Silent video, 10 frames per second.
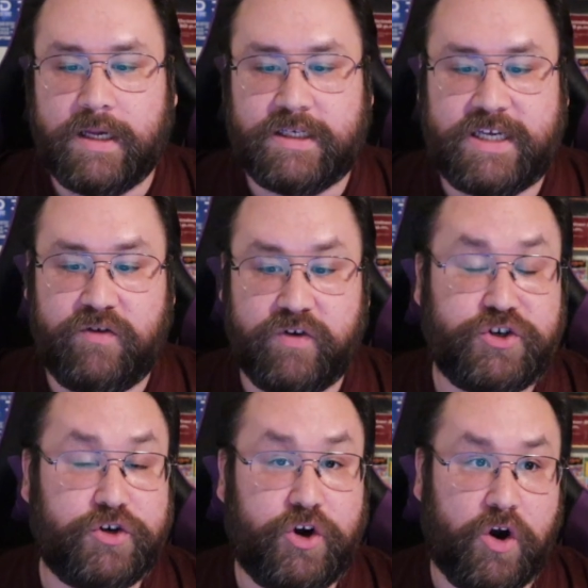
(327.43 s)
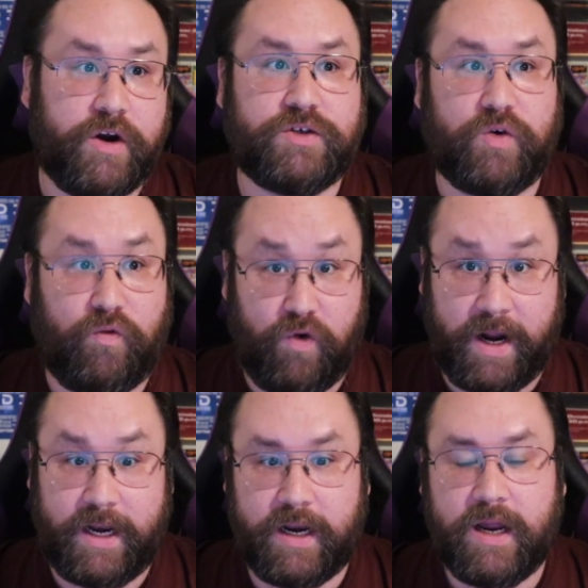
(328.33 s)
Seeing Richard Curtis
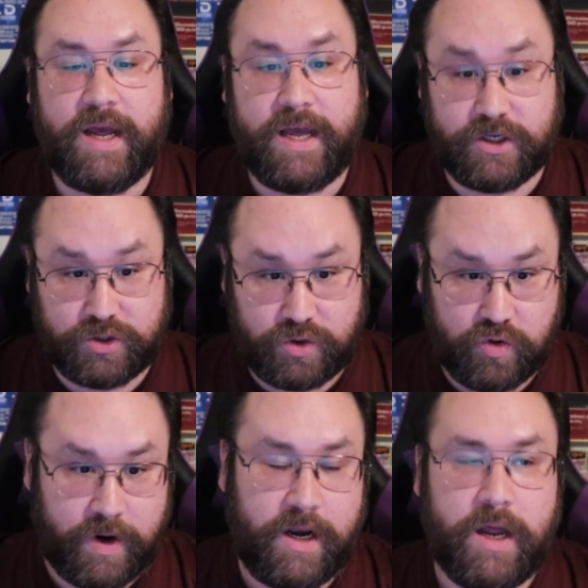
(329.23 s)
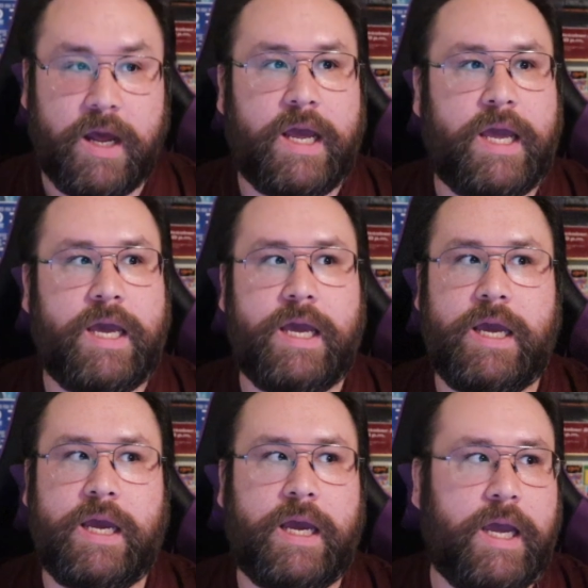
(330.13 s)
write it is great.
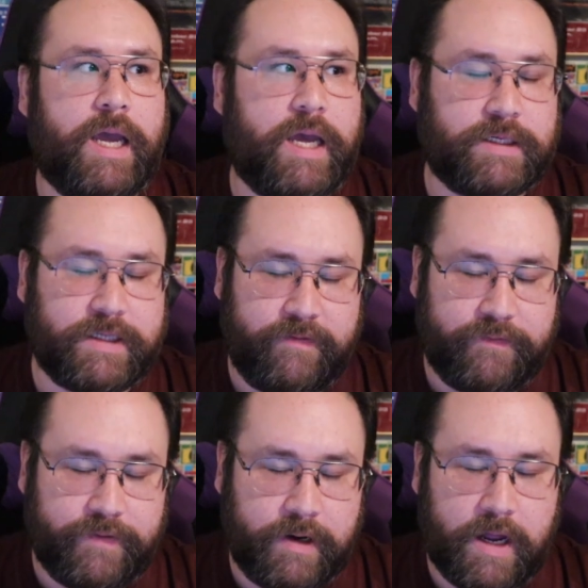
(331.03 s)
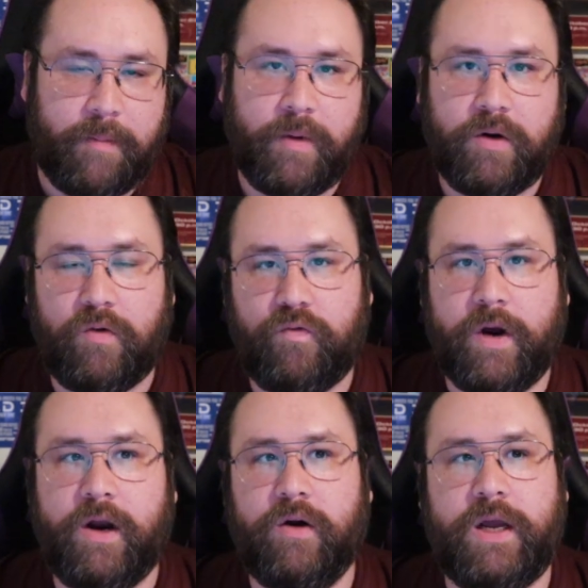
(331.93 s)
He is a phenomenal
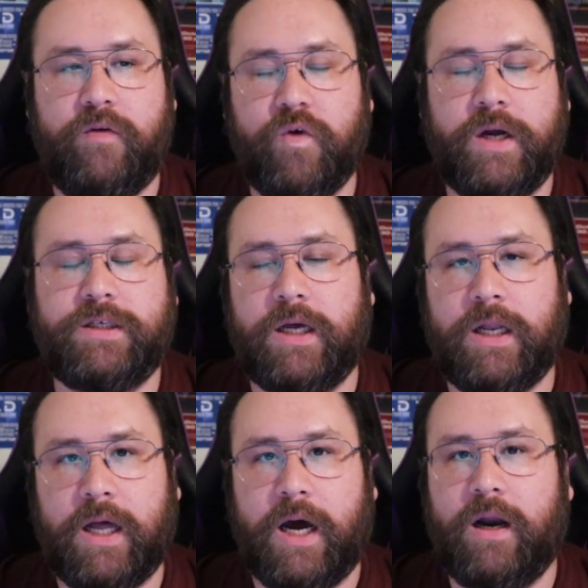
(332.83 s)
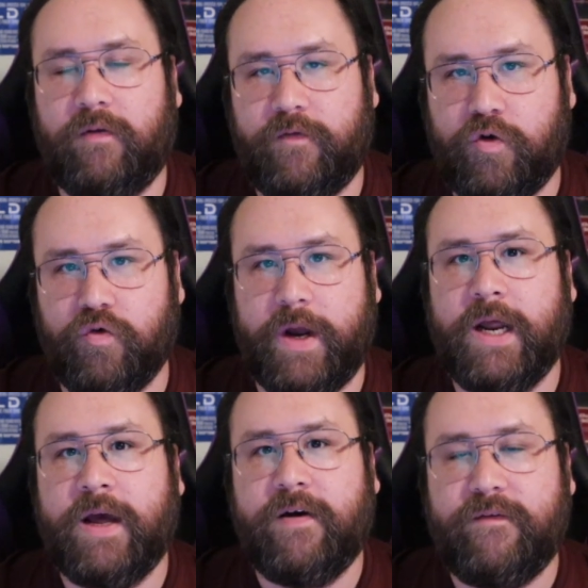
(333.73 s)
writer. He writes a lot of great
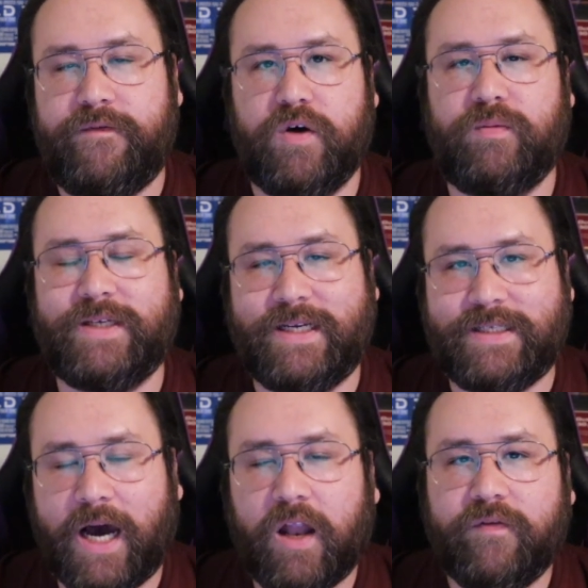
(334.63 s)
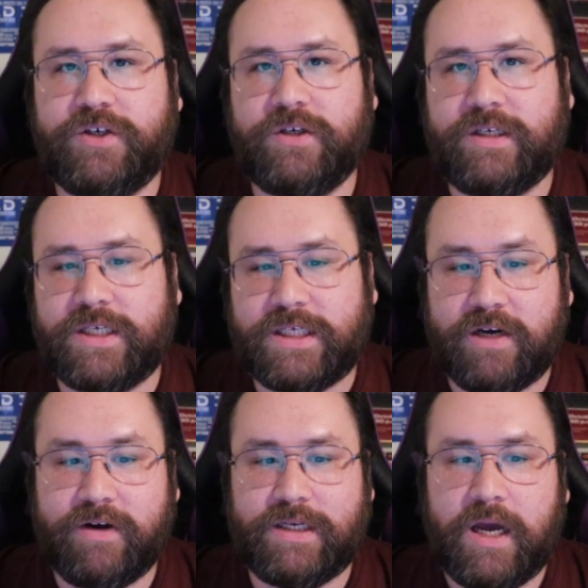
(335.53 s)
films and television
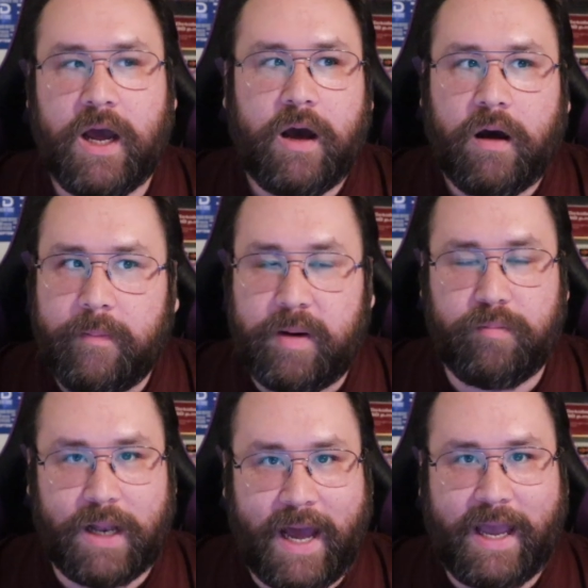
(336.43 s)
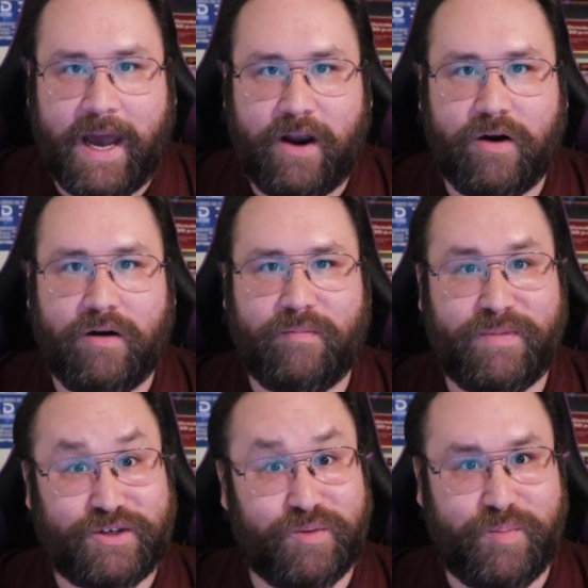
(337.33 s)
series. I mean, Black Adder,
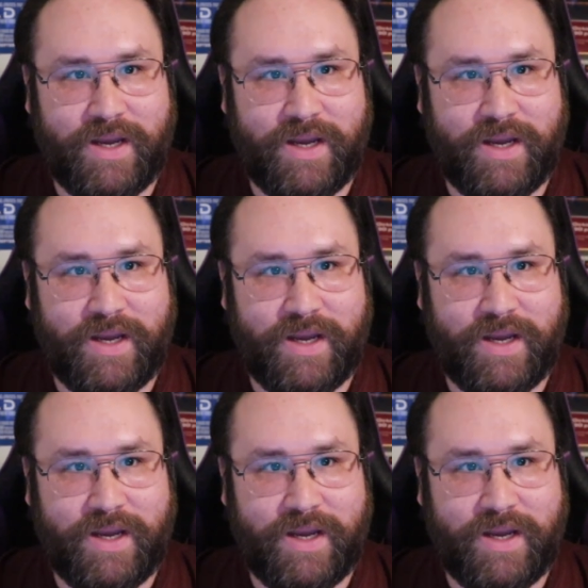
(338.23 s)
Mr.